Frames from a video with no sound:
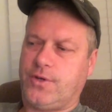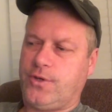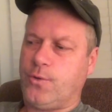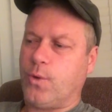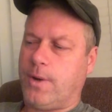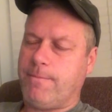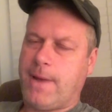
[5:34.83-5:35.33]

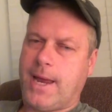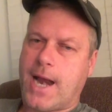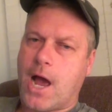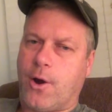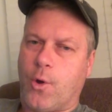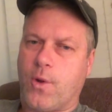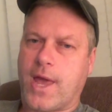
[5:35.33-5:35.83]
would have made
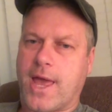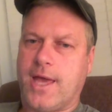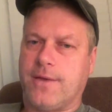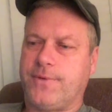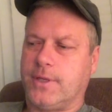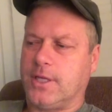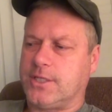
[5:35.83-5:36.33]
out okay
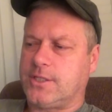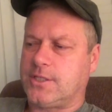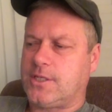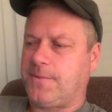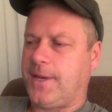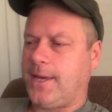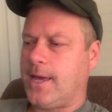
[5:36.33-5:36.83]
if you
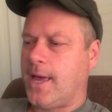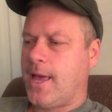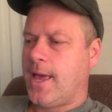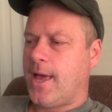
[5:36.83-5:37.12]
listened to me.